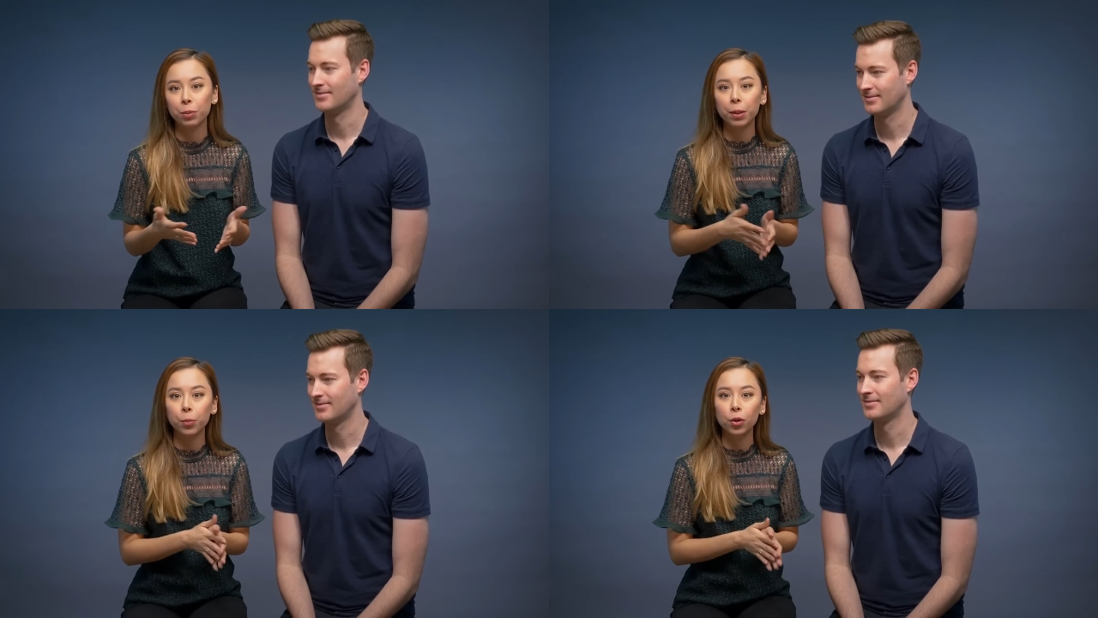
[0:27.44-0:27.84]
Speaker 1: with
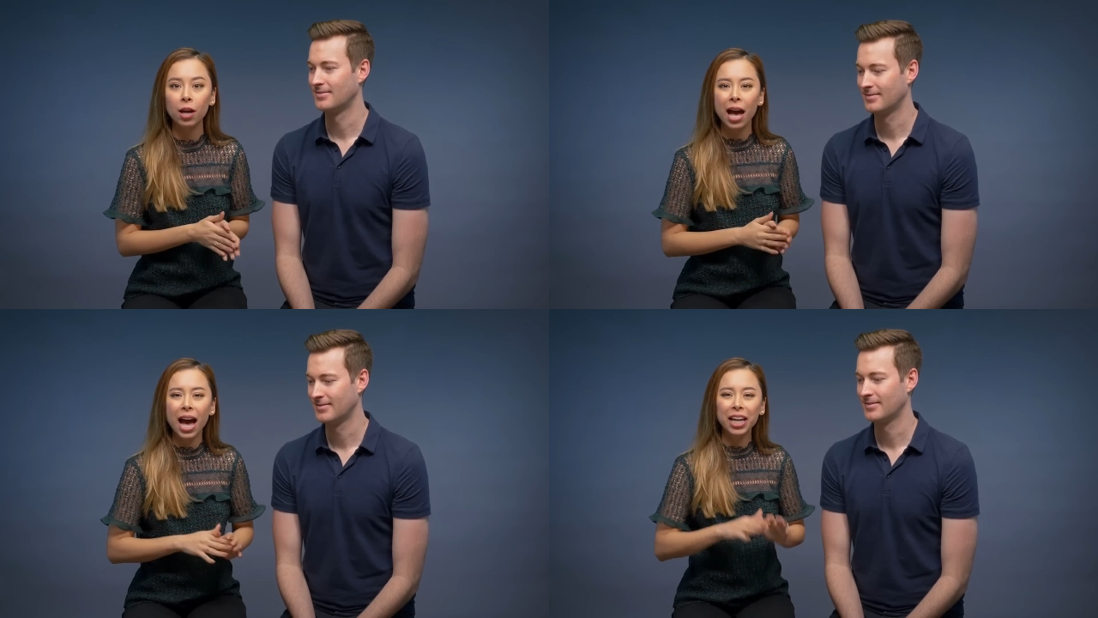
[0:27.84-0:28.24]
people.
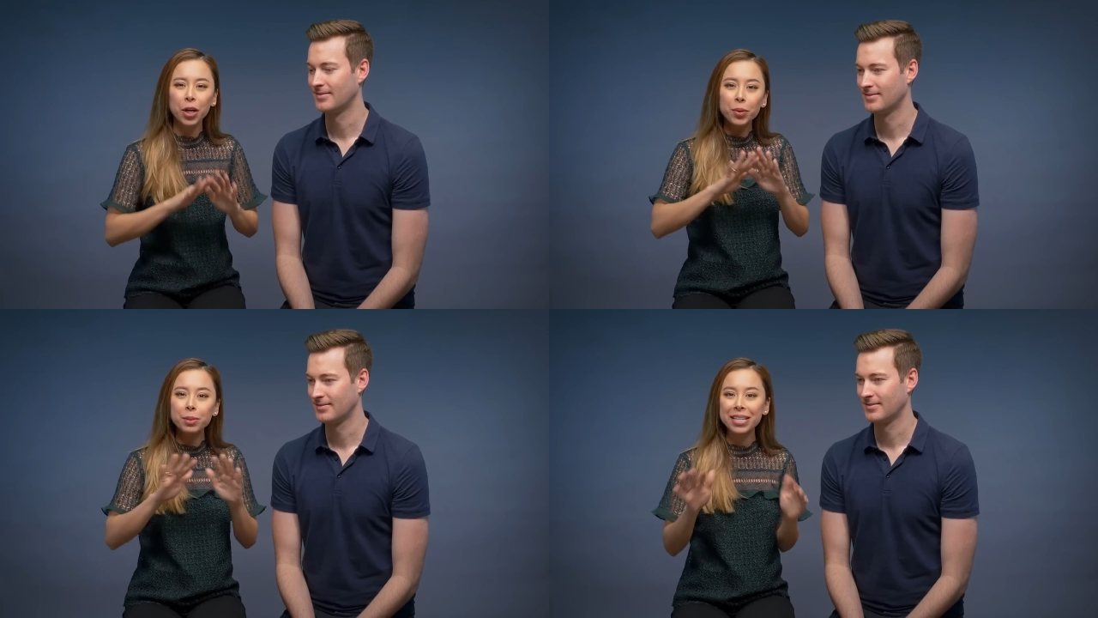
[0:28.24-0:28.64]
I can
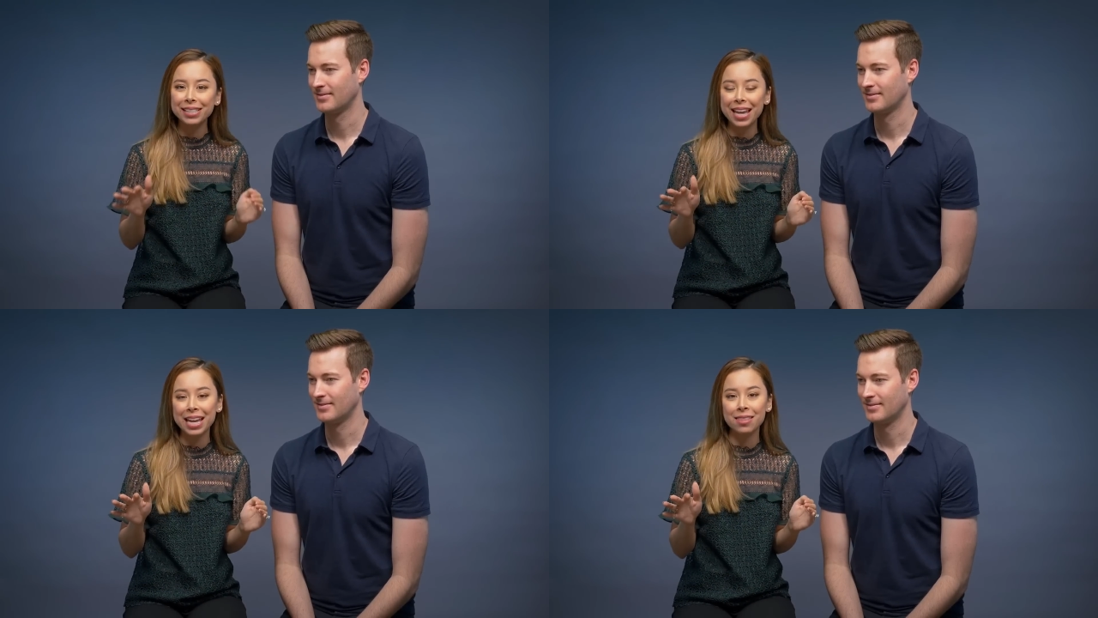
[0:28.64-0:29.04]
always
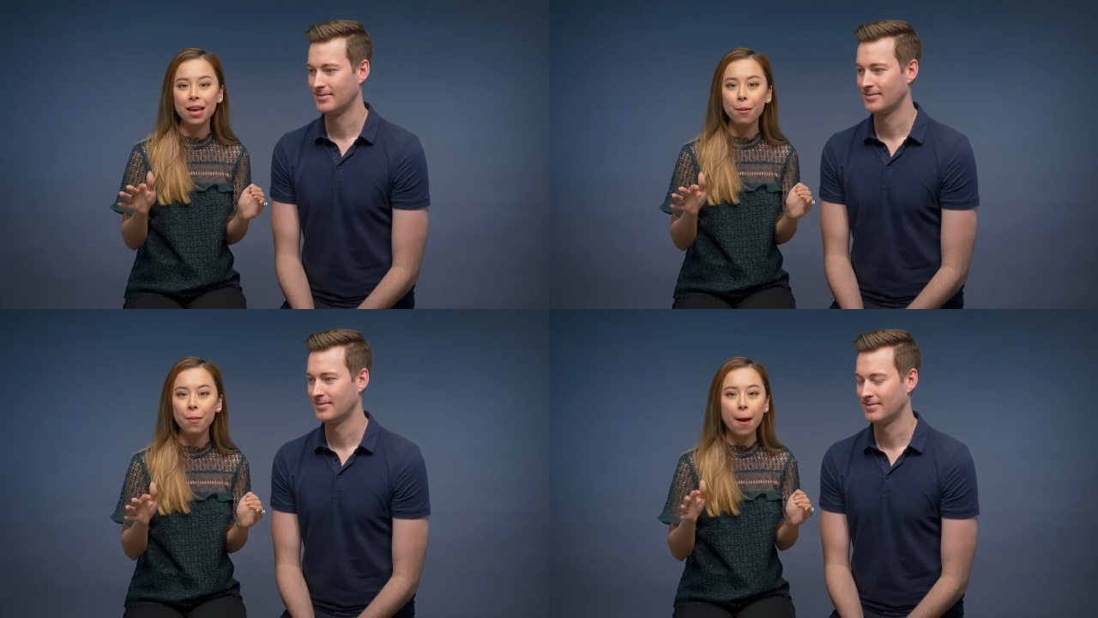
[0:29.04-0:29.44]
maintain
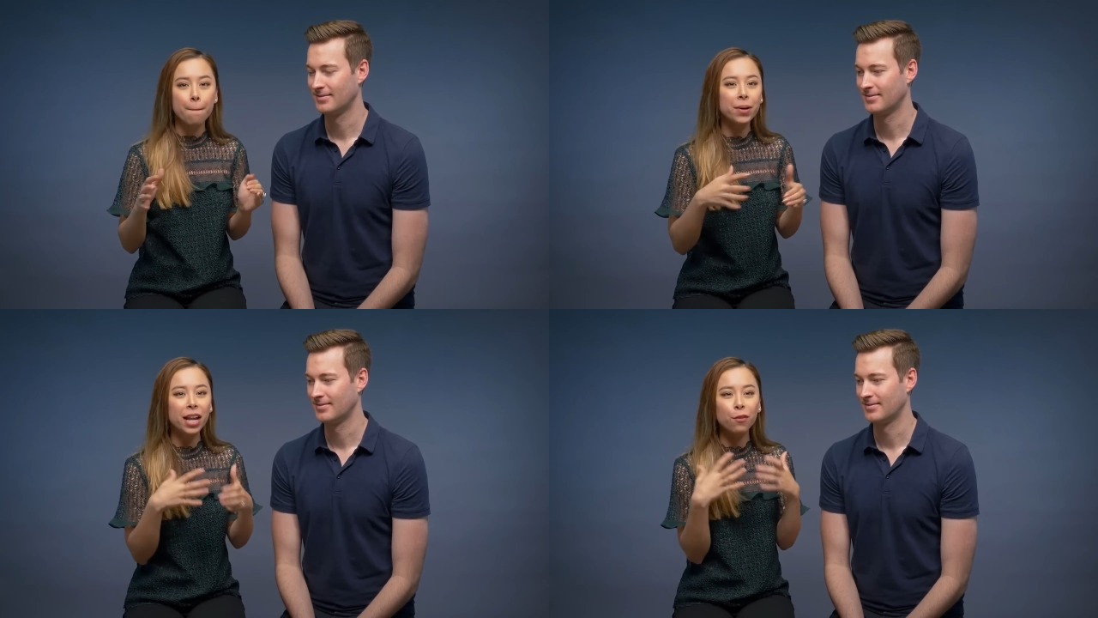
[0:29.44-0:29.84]
them,
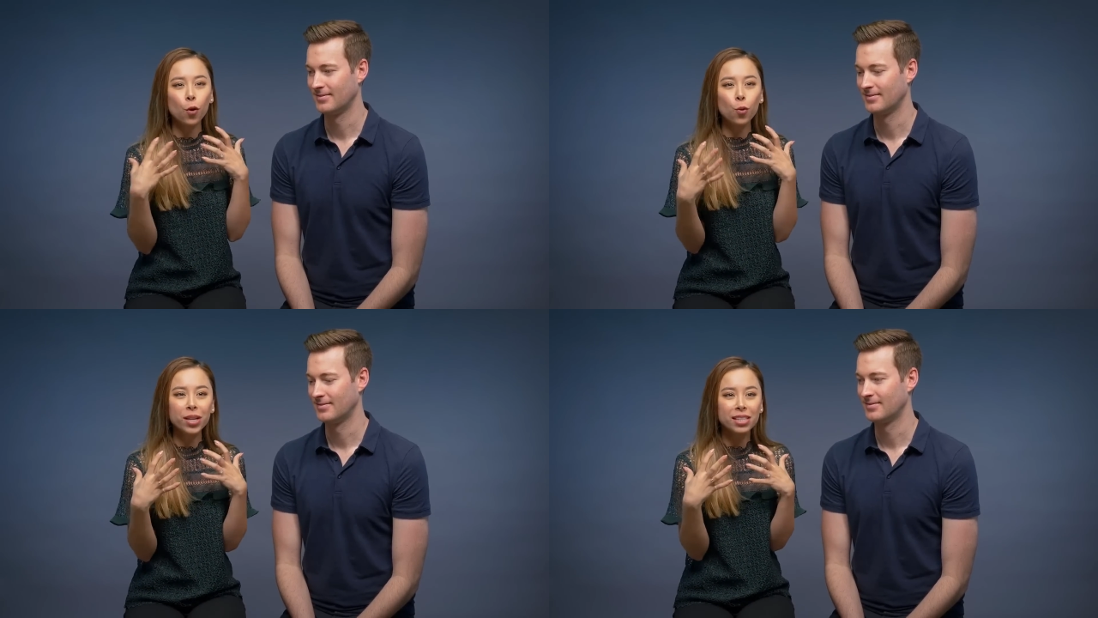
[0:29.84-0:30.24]
but I've
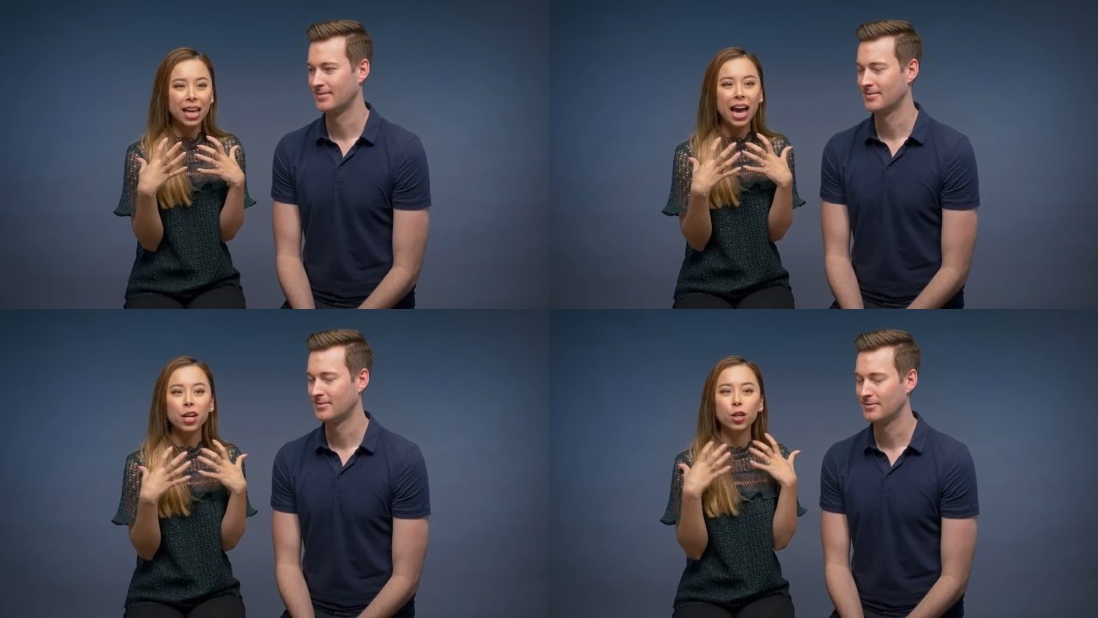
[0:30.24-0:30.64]
always
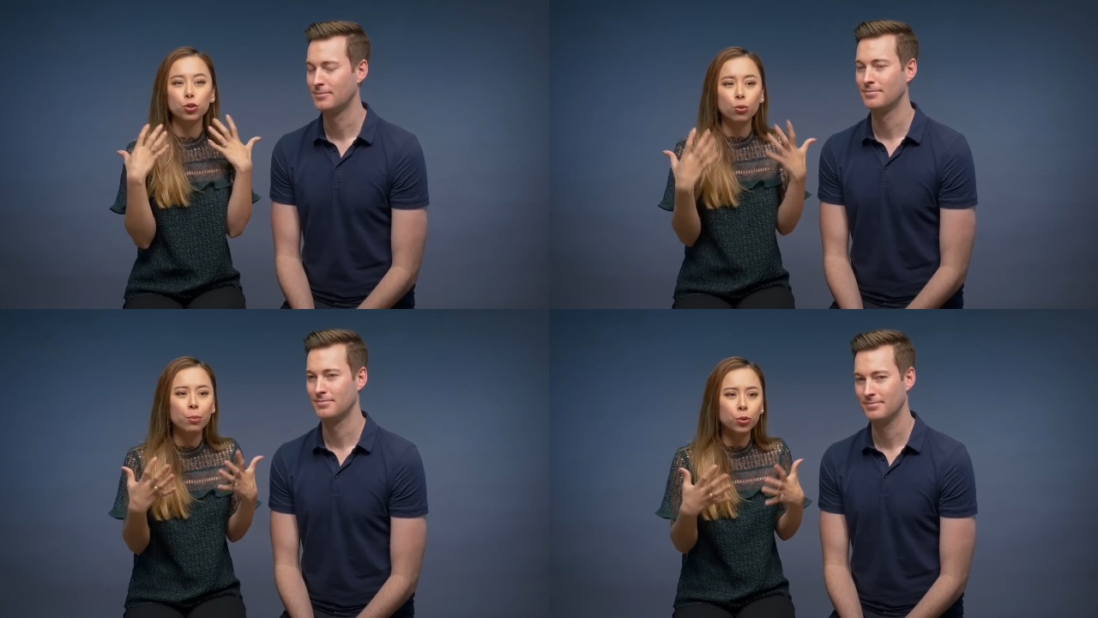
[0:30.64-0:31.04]
had
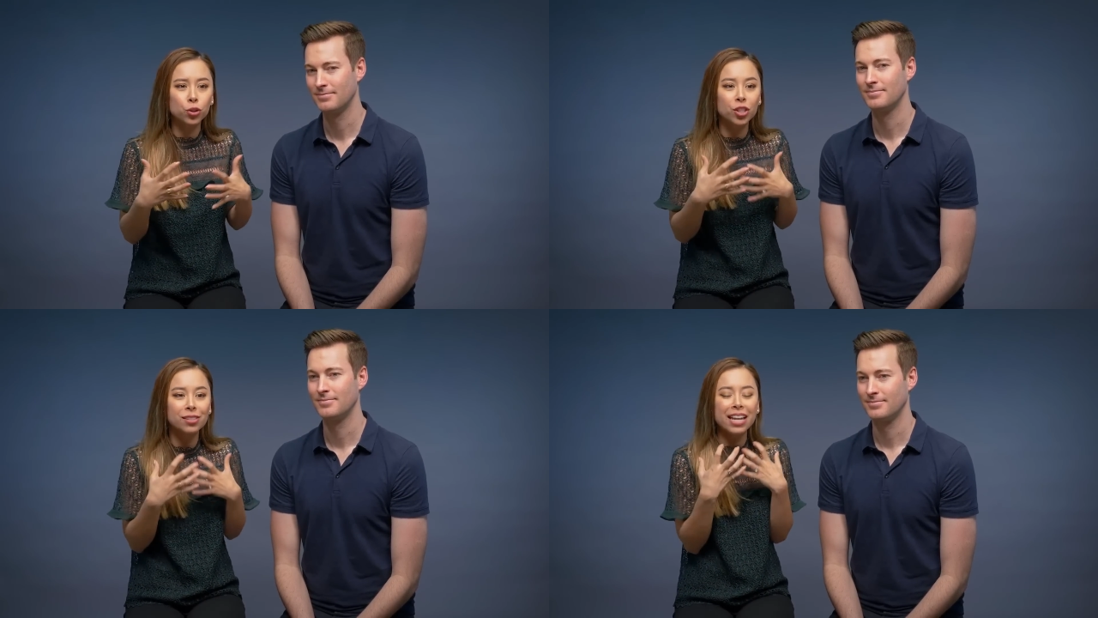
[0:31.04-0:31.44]
trouble
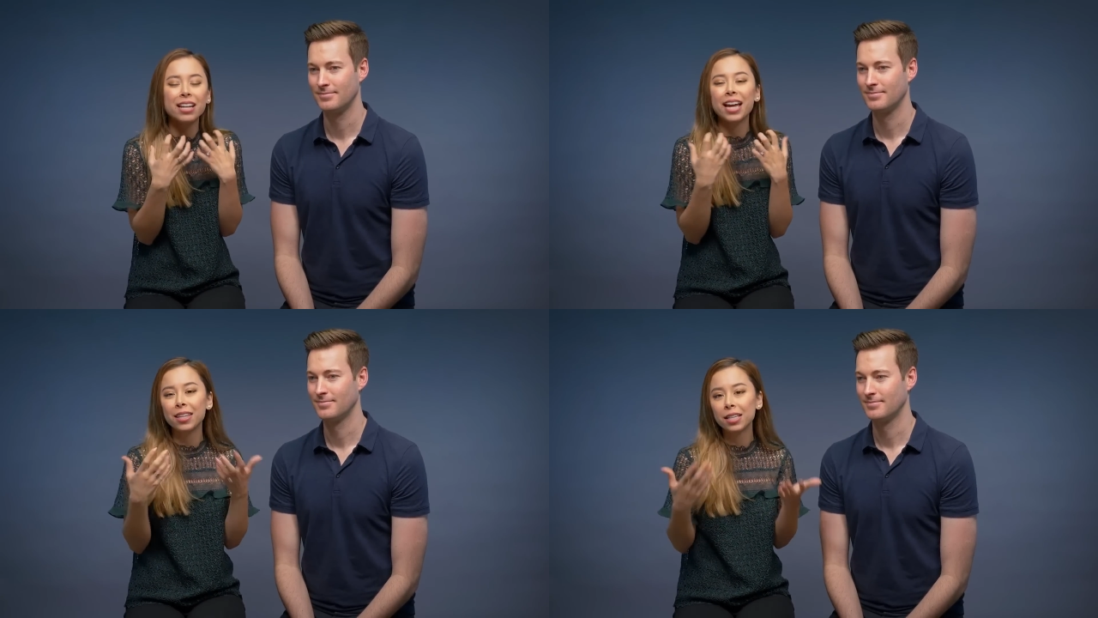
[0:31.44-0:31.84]
just, and
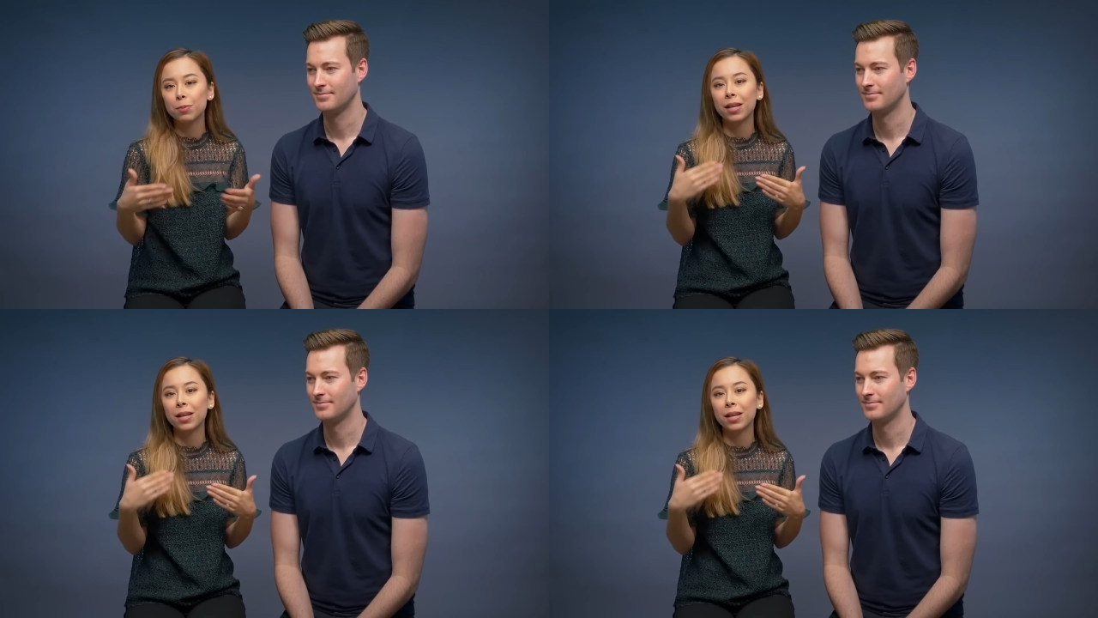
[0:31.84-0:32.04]
I think it's